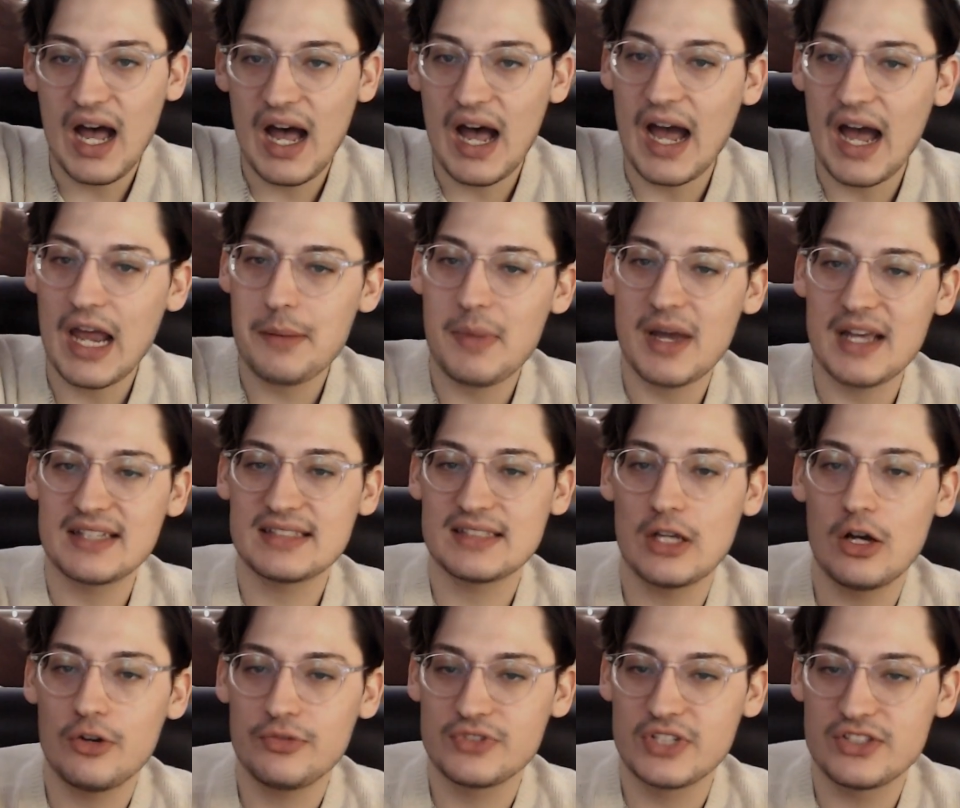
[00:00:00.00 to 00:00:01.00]
I
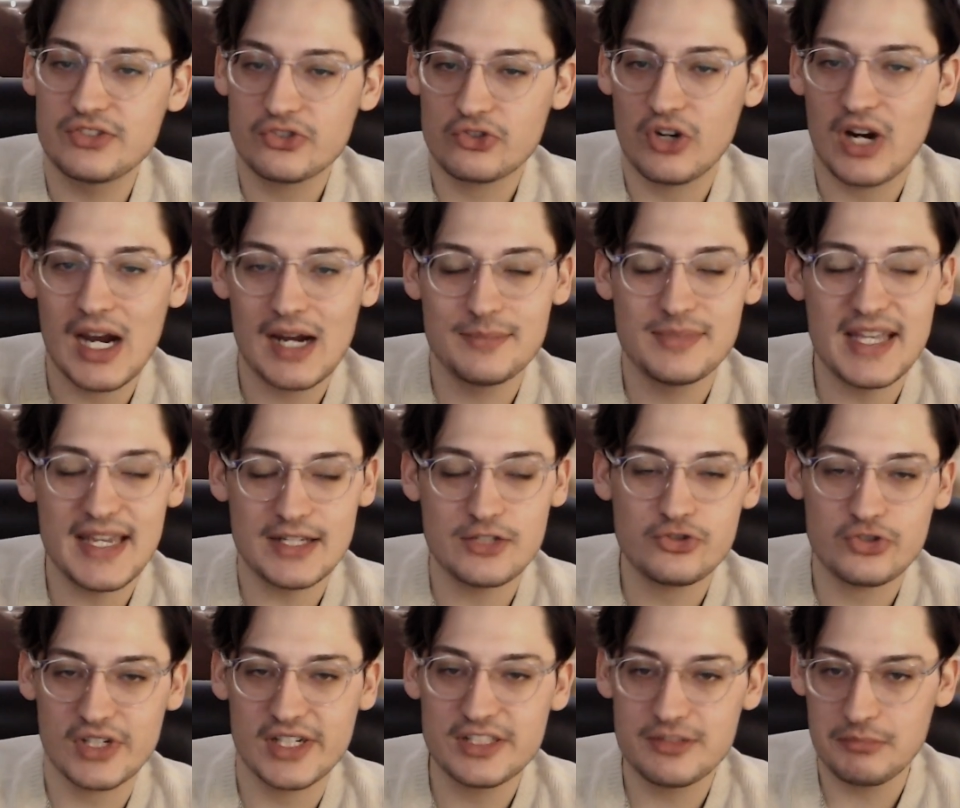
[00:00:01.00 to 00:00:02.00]
myself described a
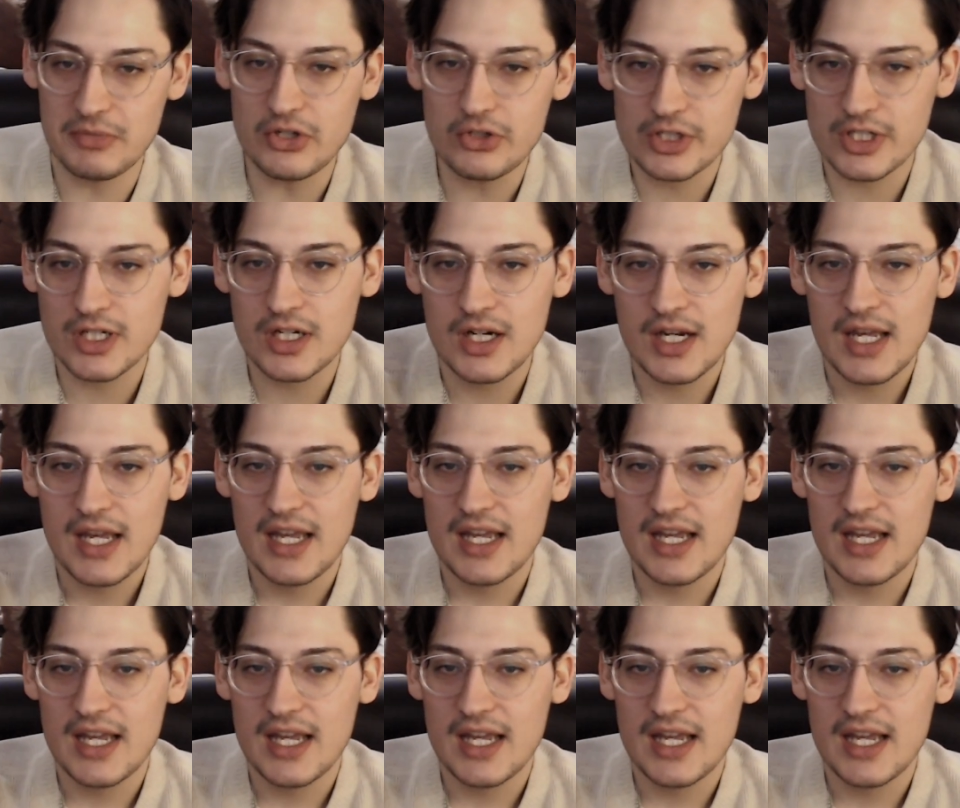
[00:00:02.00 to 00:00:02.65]
transmuter?